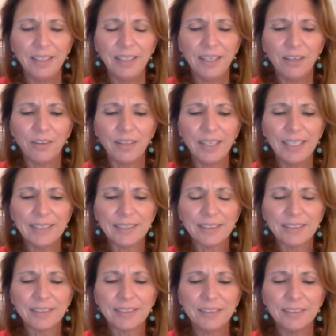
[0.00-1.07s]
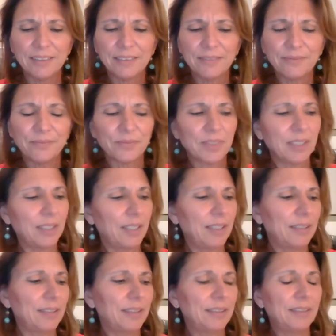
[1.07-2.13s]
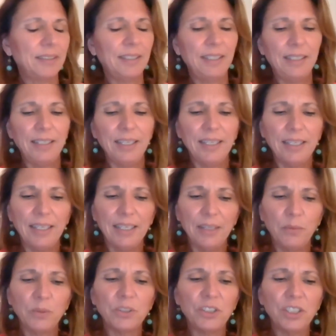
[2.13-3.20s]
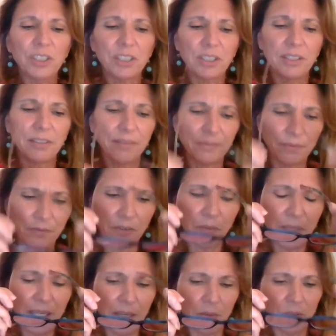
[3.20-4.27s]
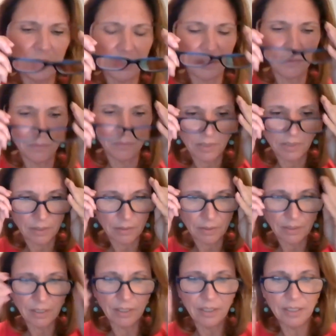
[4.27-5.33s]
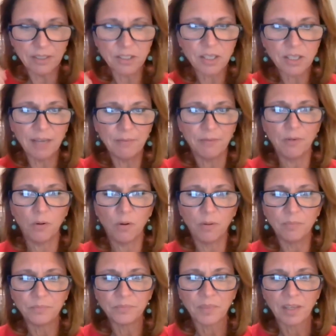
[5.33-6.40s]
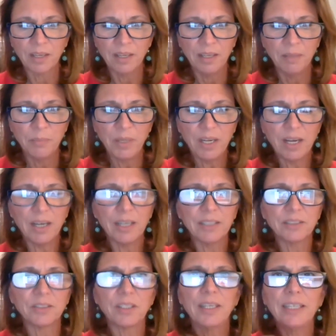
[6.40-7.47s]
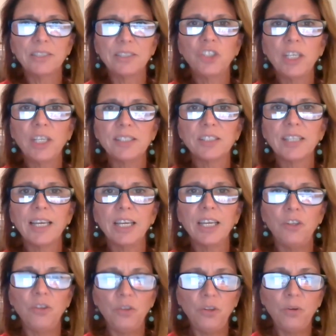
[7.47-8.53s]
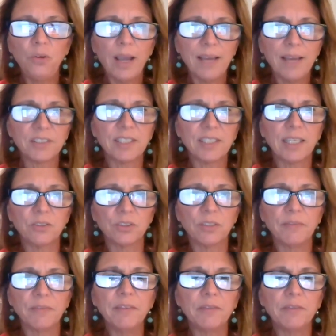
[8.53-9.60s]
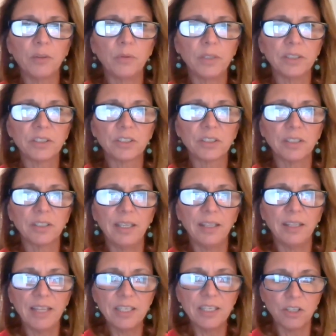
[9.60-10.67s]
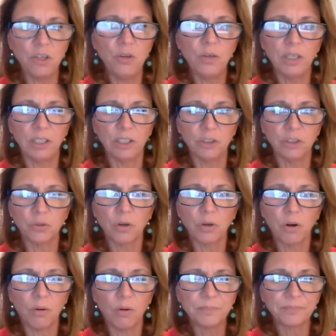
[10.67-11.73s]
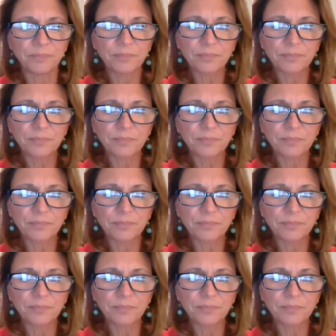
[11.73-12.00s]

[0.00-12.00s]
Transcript: you know, it's, it, it was just, for me, it was insightful because as Jane said, you have centers of influence and things that you can control.